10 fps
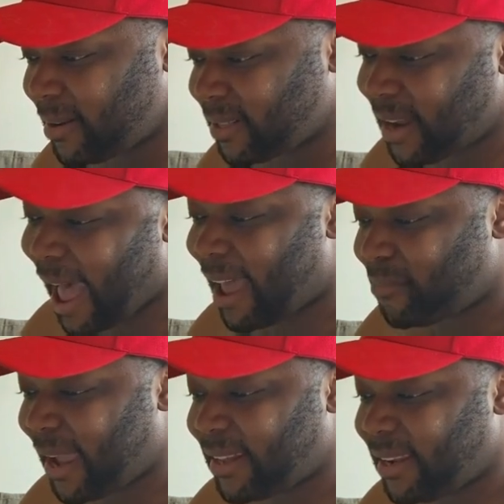to die
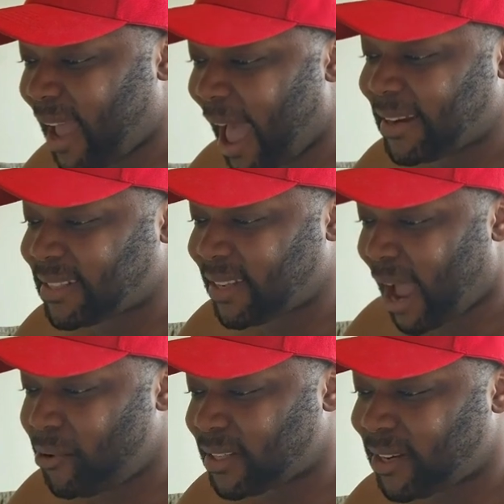mainly. Honestly,
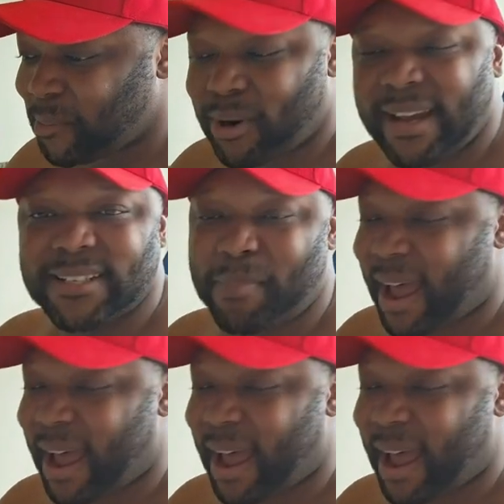I wasn't impressed